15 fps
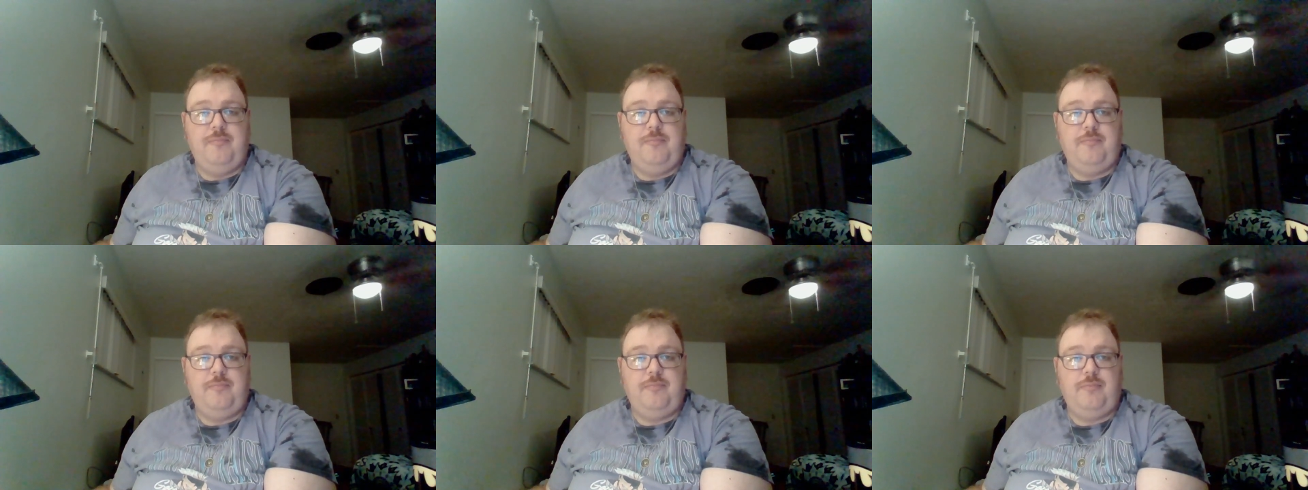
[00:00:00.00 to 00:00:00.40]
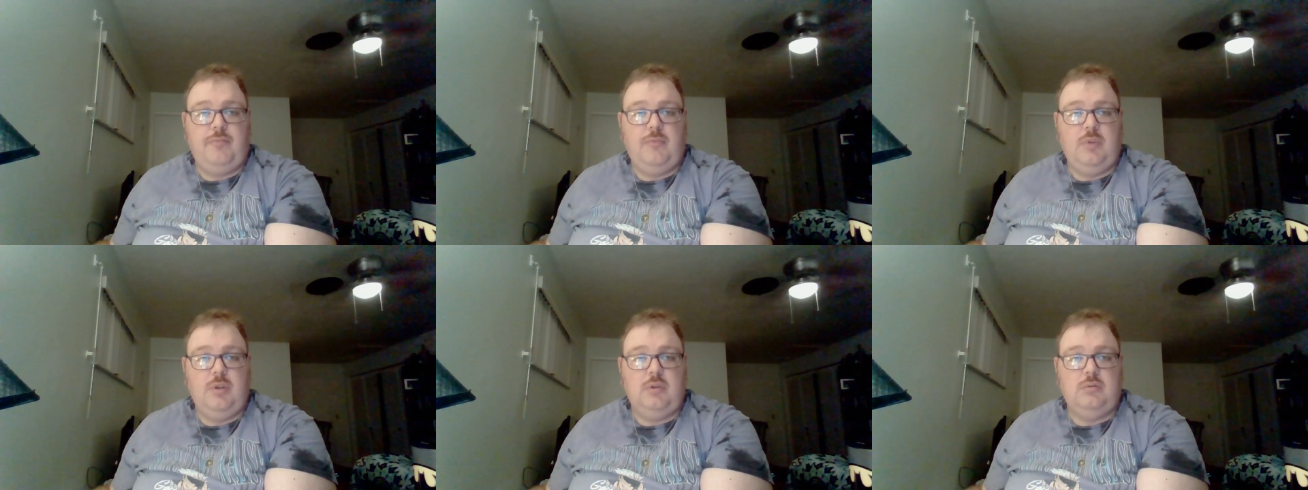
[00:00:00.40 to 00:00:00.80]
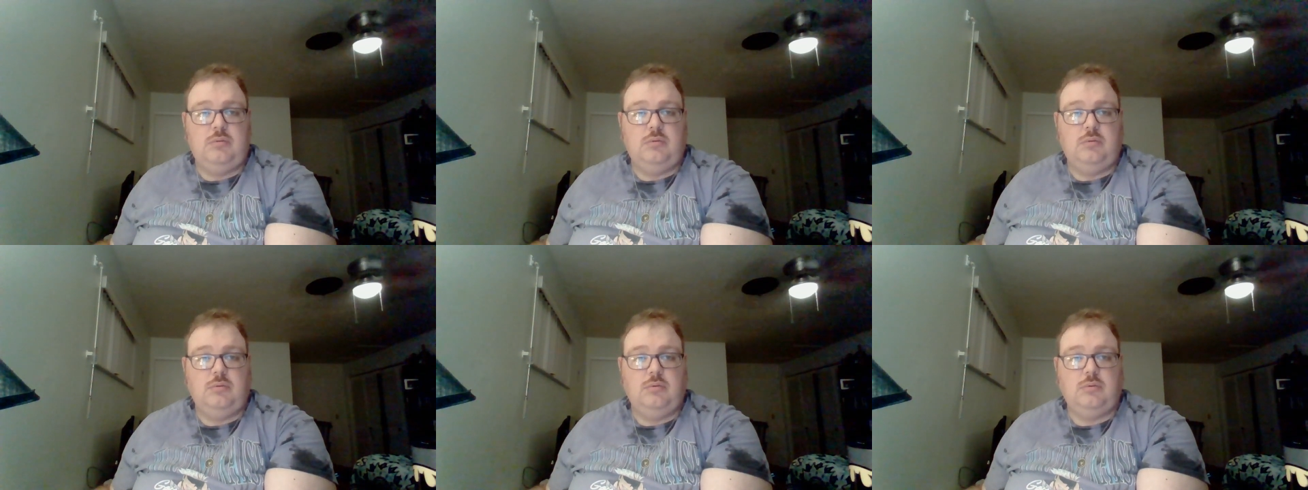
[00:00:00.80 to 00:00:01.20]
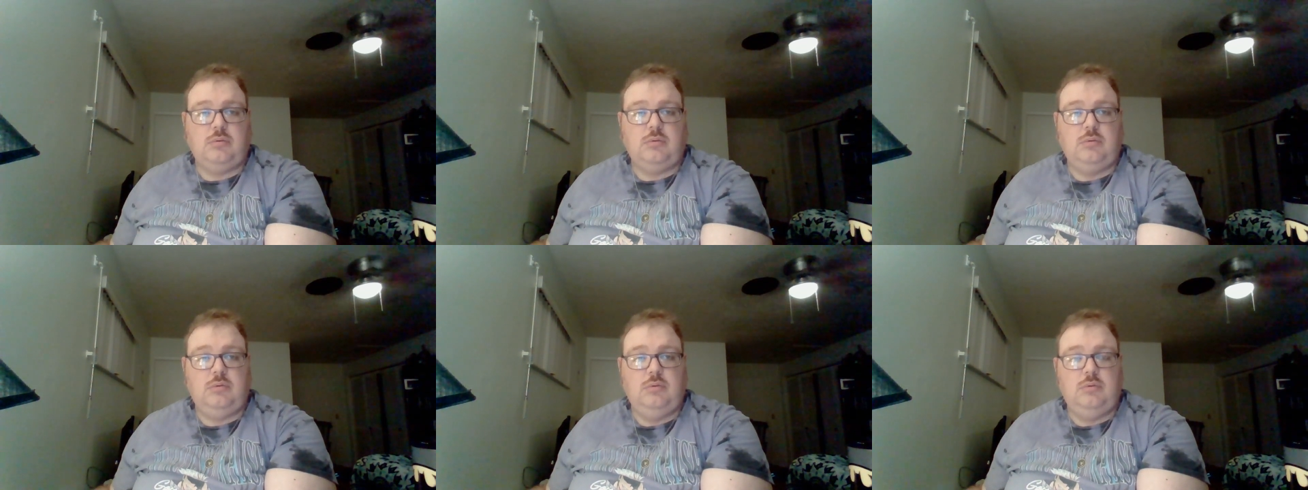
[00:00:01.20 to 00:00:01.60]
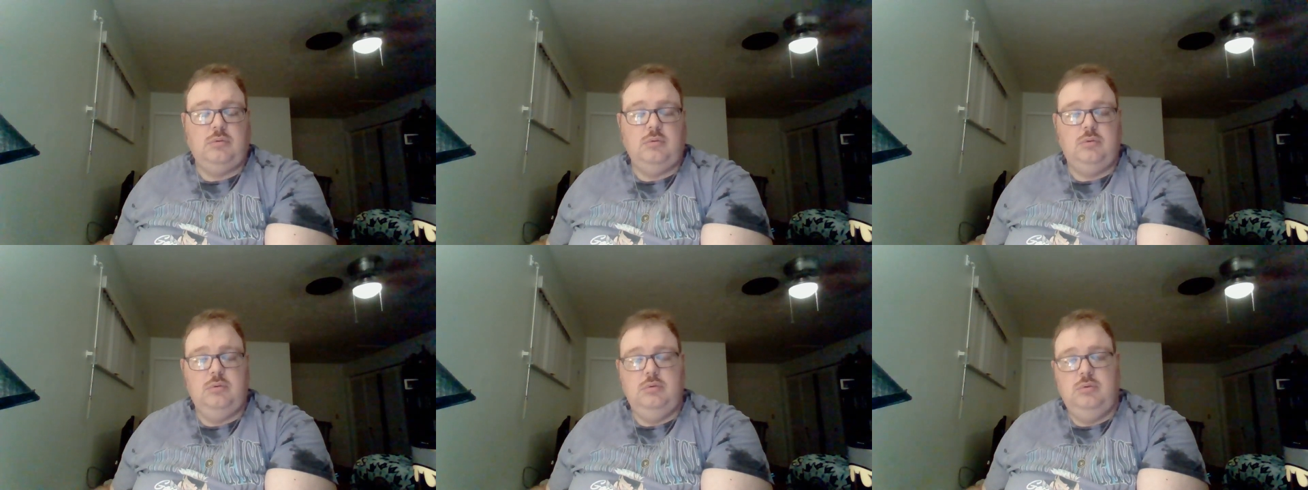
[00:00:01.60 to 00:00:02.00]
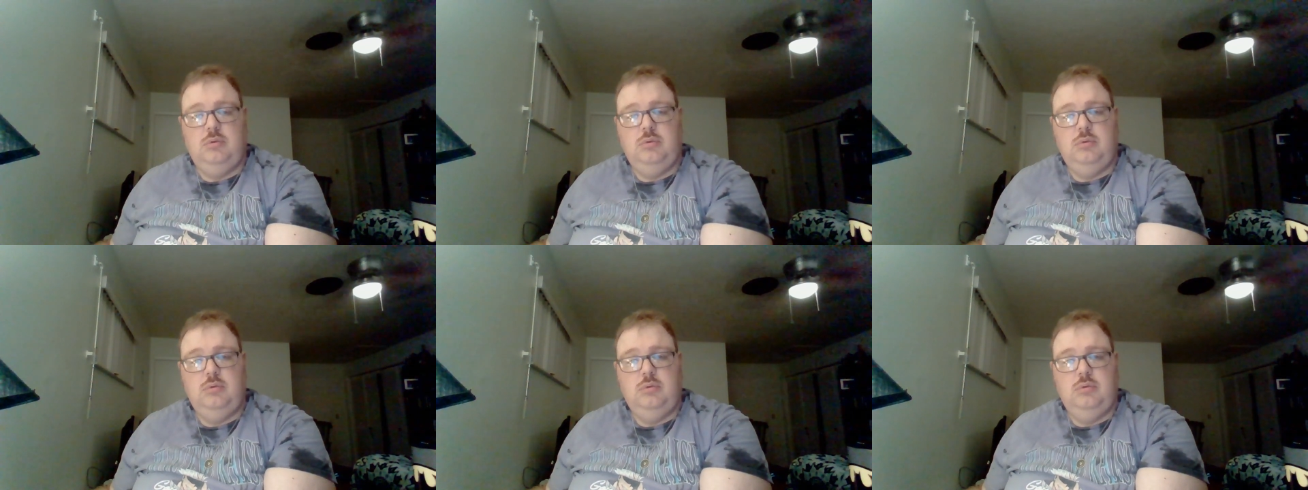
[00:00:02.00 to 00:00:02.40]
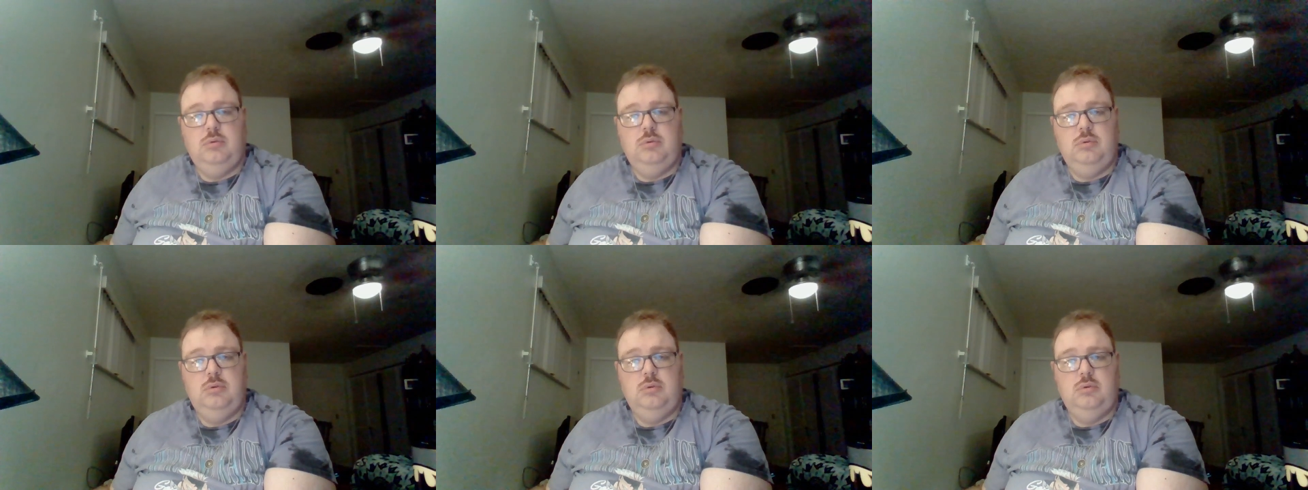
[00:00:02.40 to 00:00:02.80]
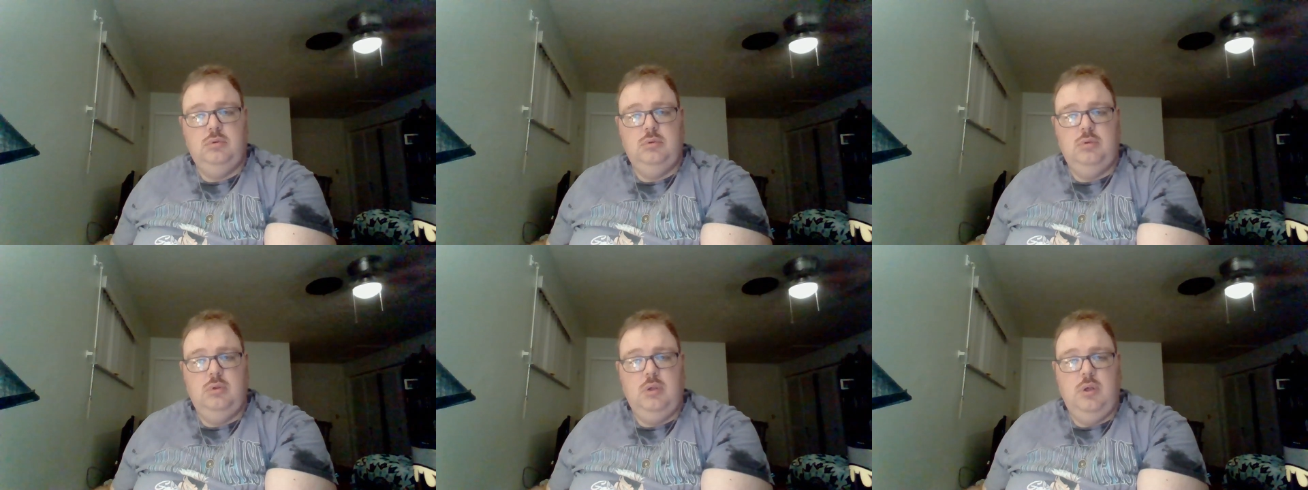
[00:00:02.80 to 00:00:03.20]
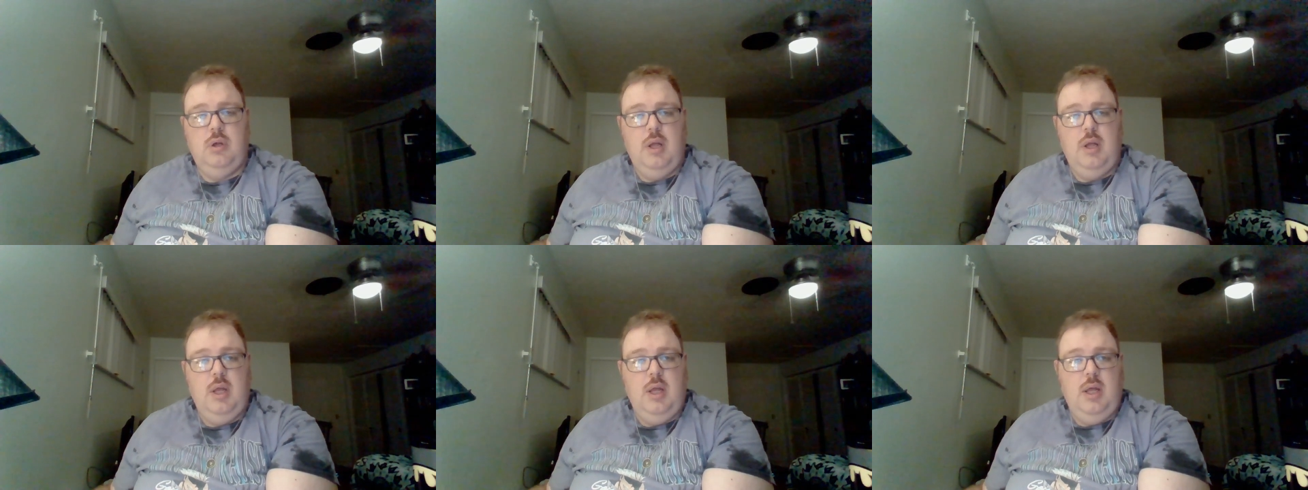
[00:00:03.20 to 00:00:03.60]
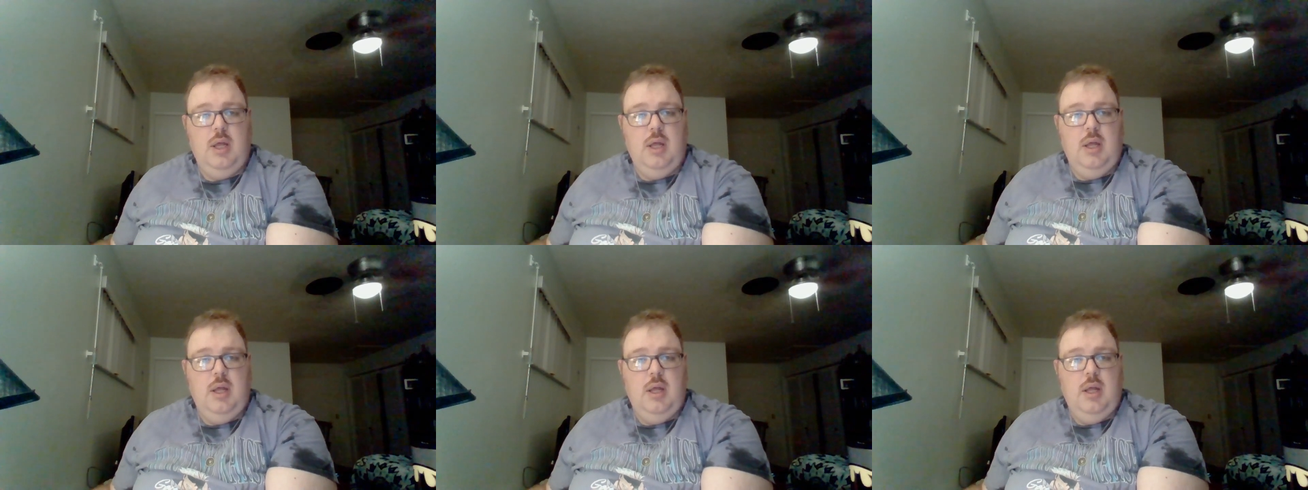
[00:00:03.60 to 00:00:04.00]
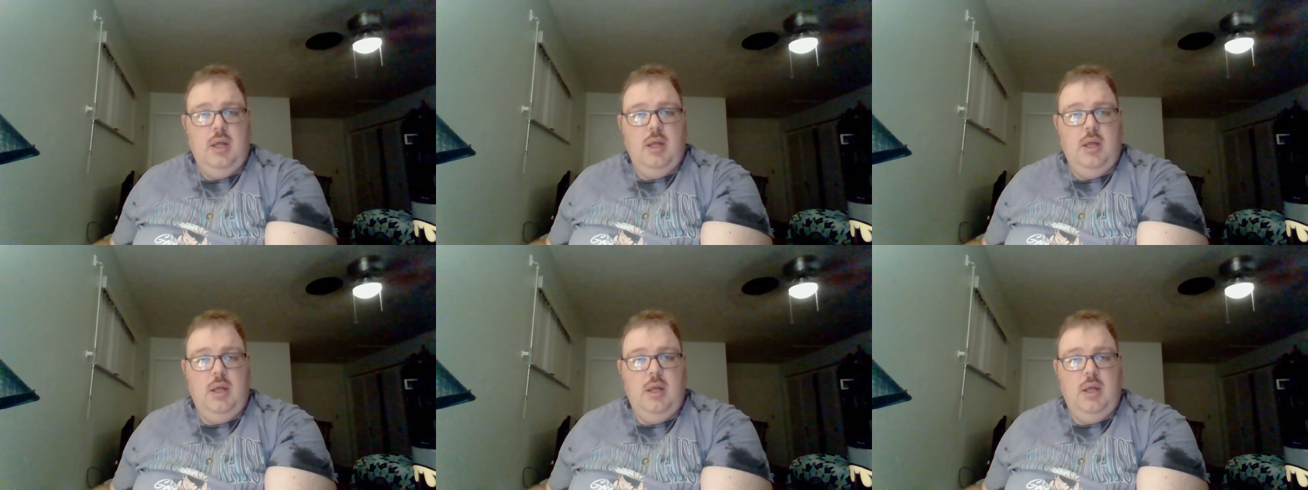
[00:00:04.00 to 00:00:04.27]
Nothing is said.